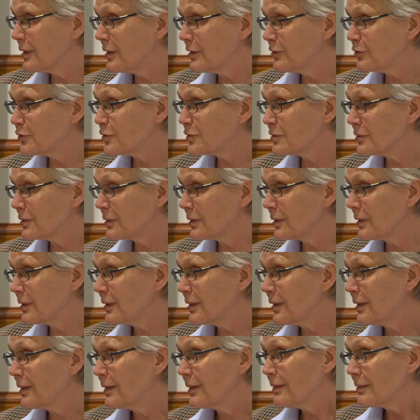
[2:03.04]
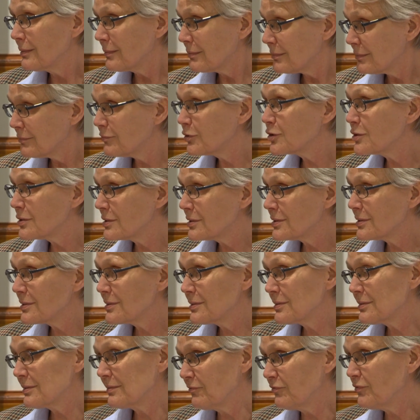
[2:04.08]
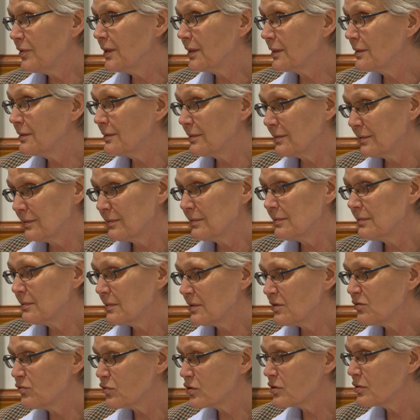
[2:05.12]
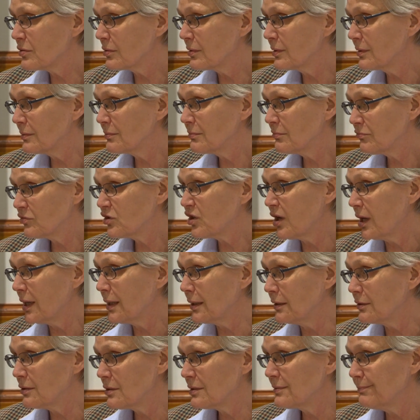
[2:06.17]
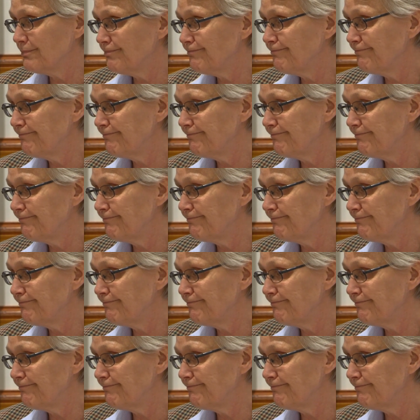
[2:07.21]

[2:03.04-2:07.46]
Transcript: housing, which is in fact a social challenge.